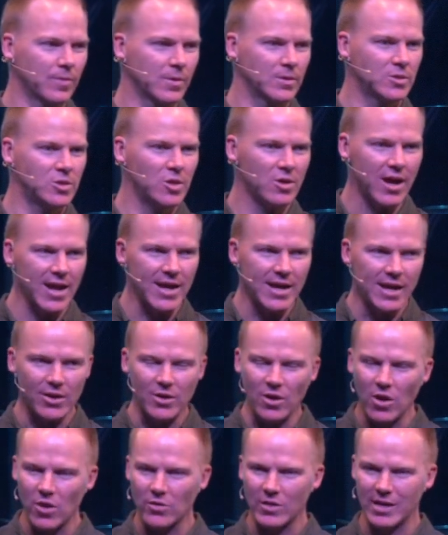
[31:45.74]
Today, I
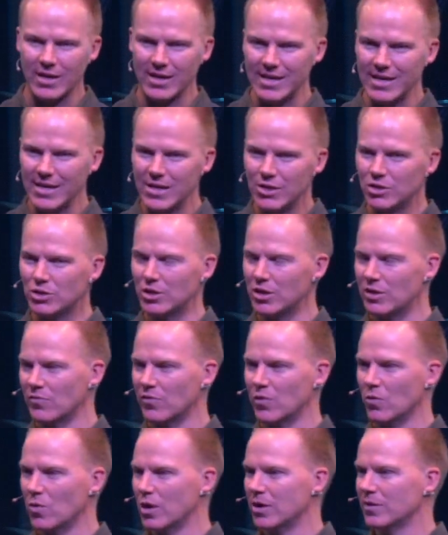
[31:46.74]
know that each and
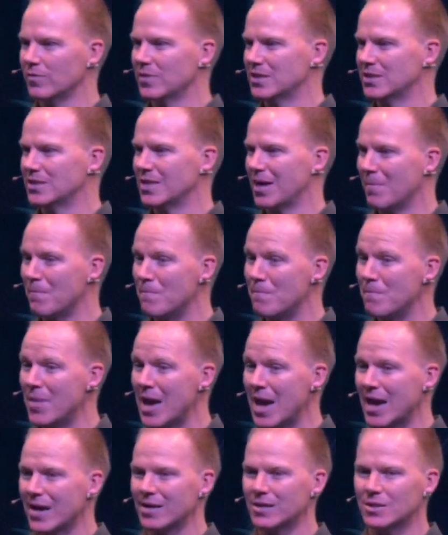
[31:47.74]
every one of us here
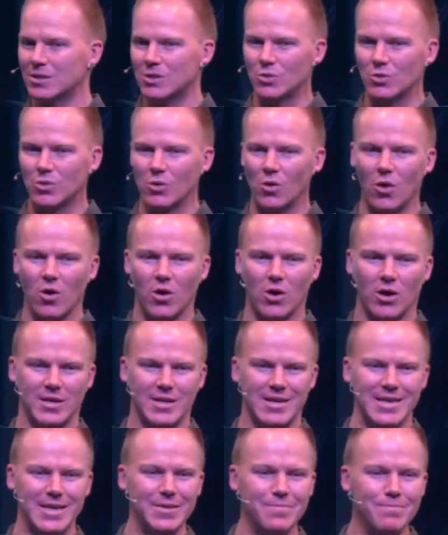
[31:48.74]
matter to God
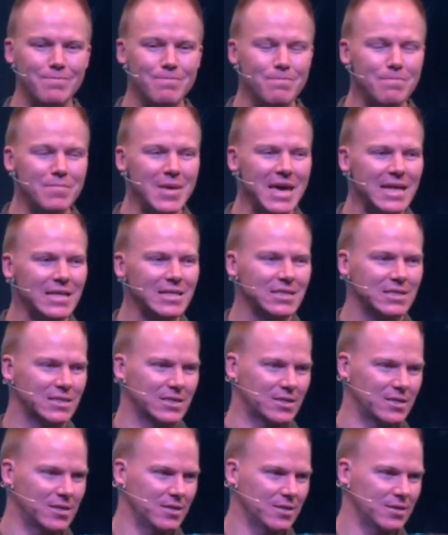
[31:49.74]

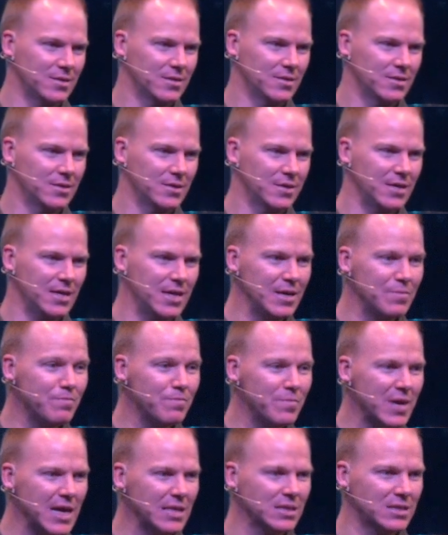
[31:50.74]
immensely,
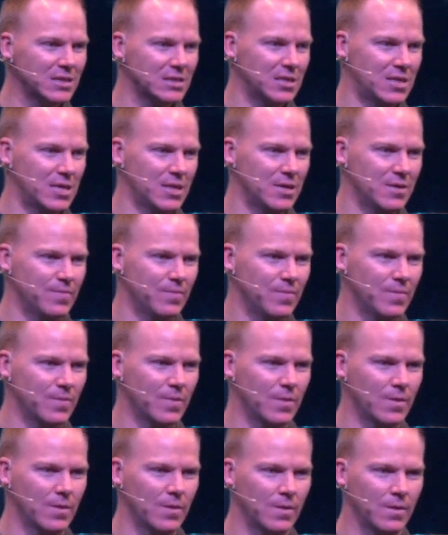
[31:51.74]
immensely.
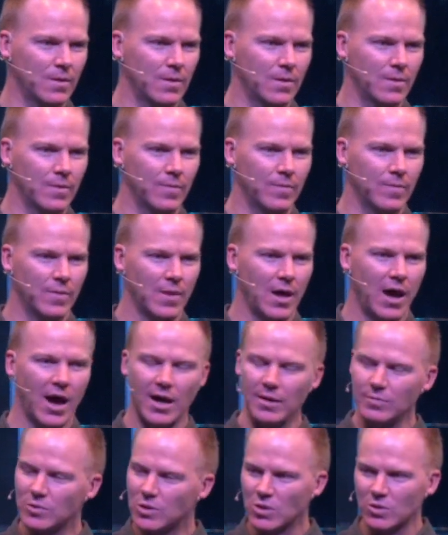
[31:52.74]

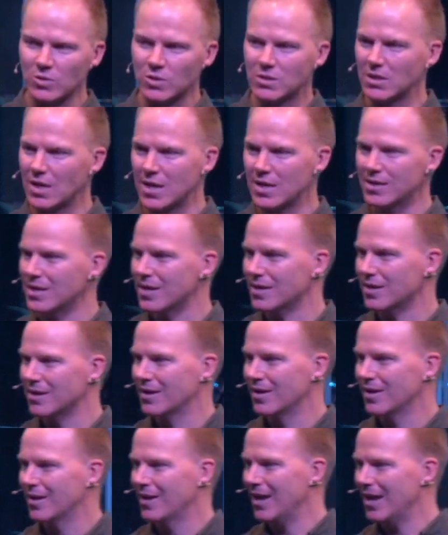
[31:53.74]
I'm so sad that
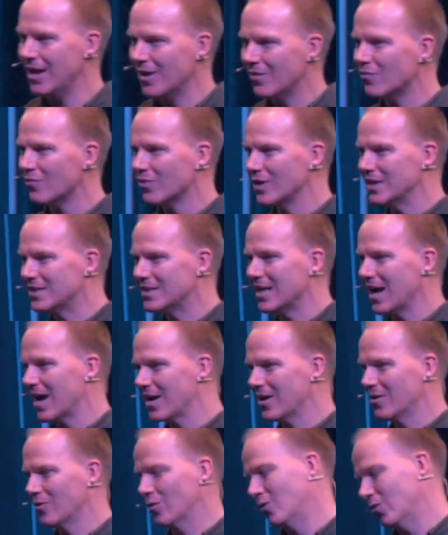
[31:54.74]
every
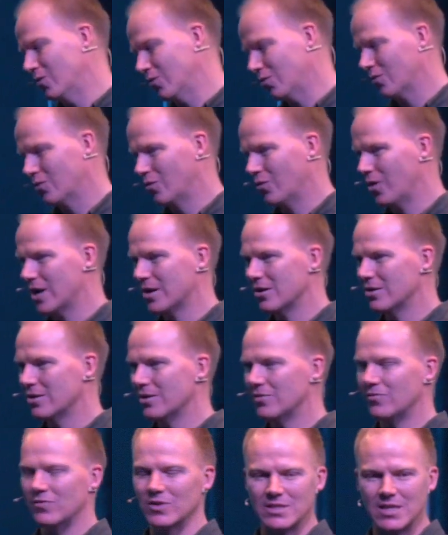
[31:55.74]
day, or I don't know
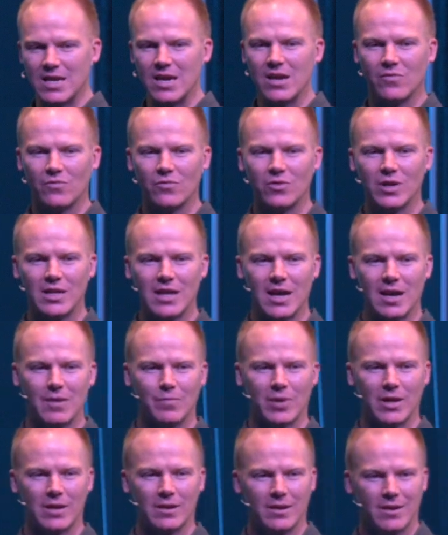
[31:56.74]
if it's every day,
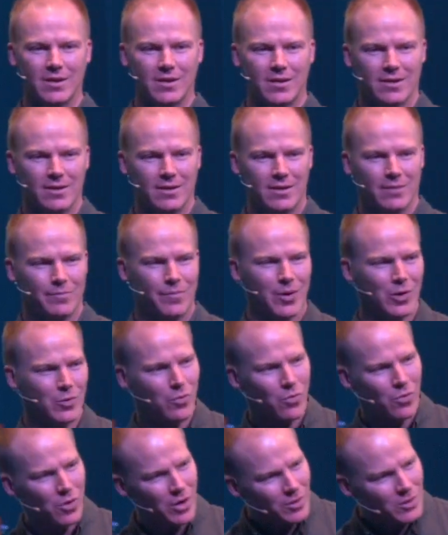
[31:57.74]
but
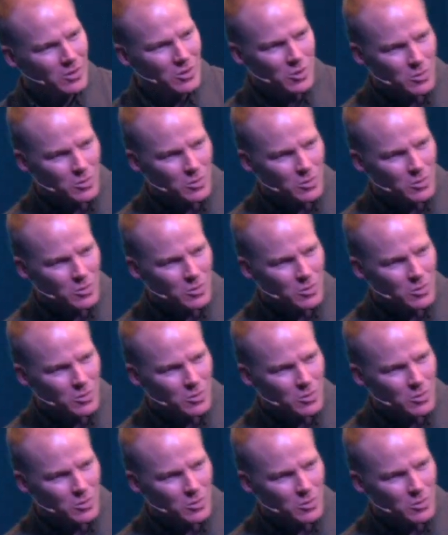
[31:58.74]
we're